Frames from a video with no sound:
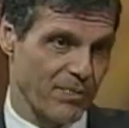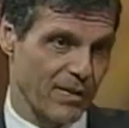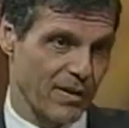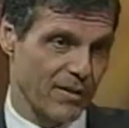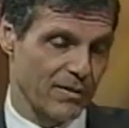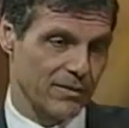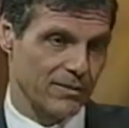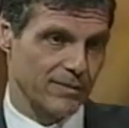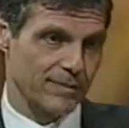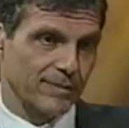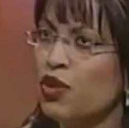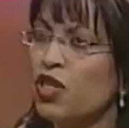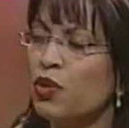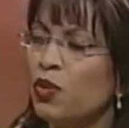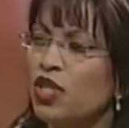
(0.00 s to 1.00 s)
Now, as
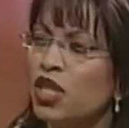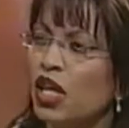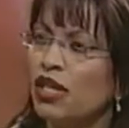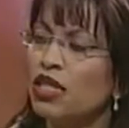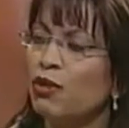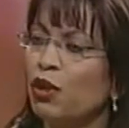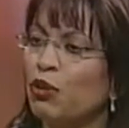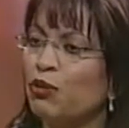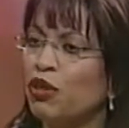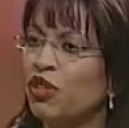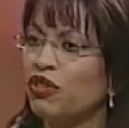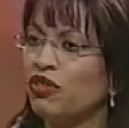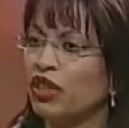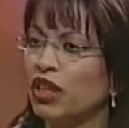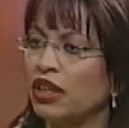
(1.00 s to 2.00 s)
we talked about
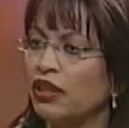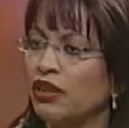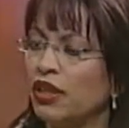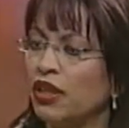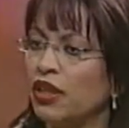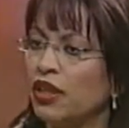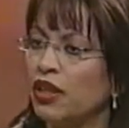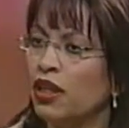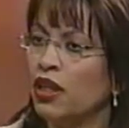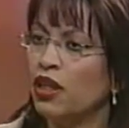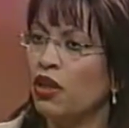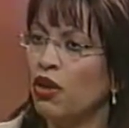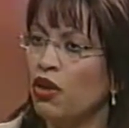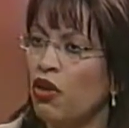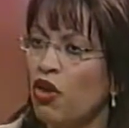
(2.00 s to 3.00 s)
briefly,
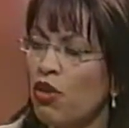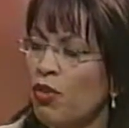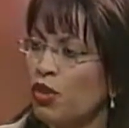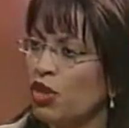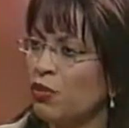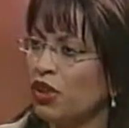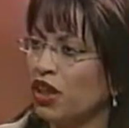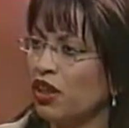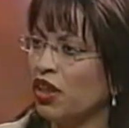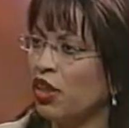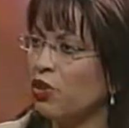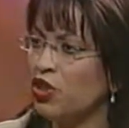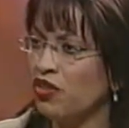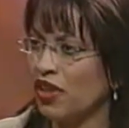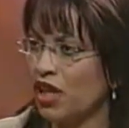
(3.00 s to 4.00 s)
hormones play a
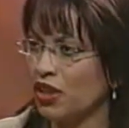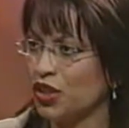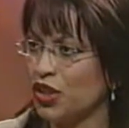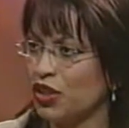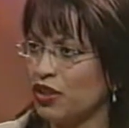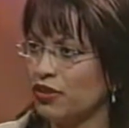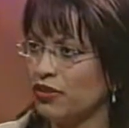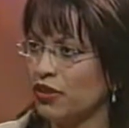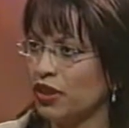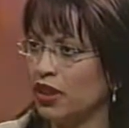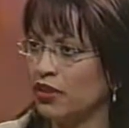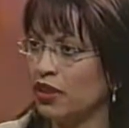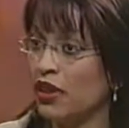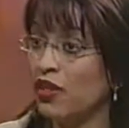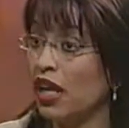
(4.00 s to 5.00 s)
huge factor
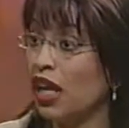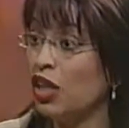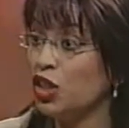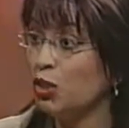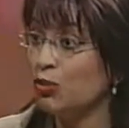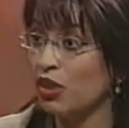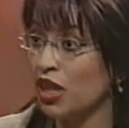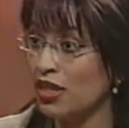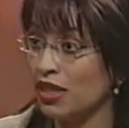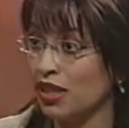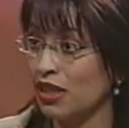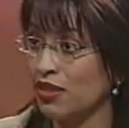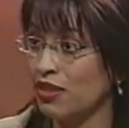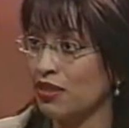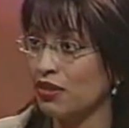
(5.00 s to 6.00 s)
in the aging
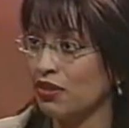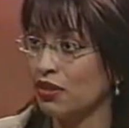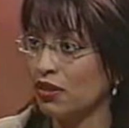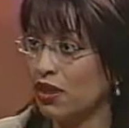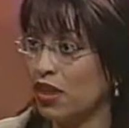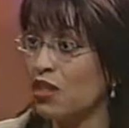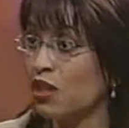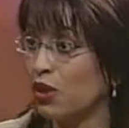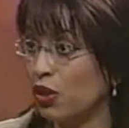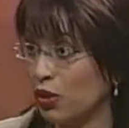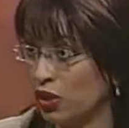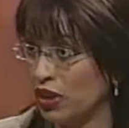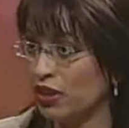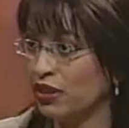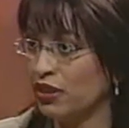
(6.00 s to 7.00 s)
process as a whole.